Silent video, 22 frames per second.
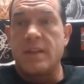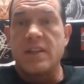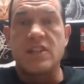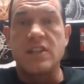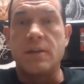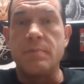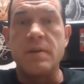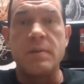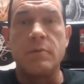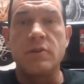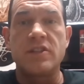
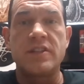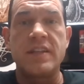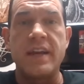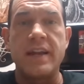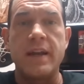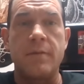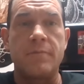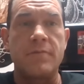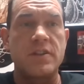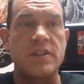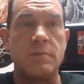Some people
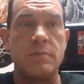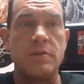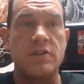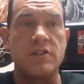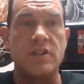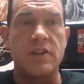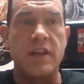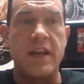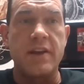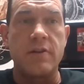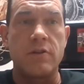stand up for some of
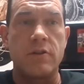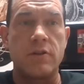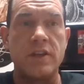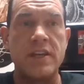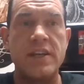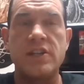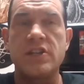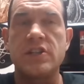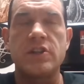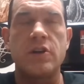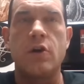those later
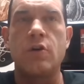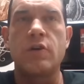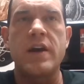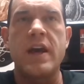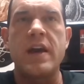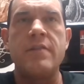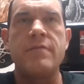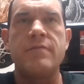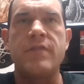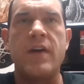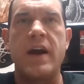unleashed.
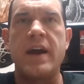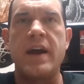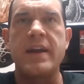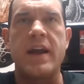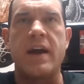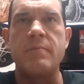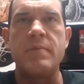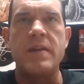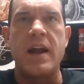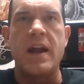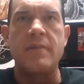Okay, fine.
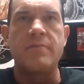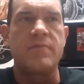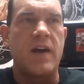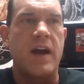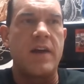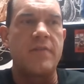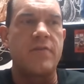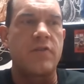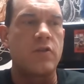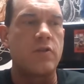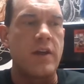I mean, I've,
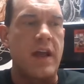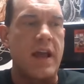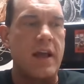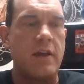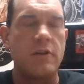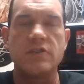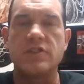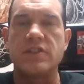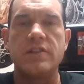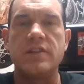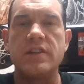I've heard
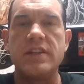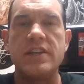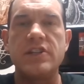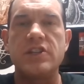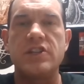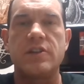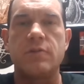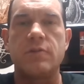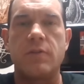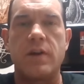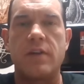Hell's
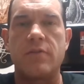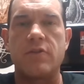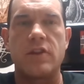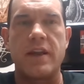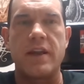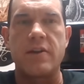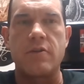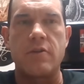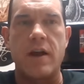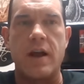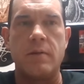Unleashed or whatever
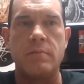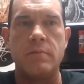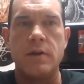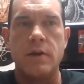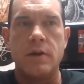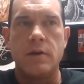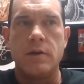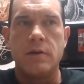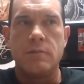later album.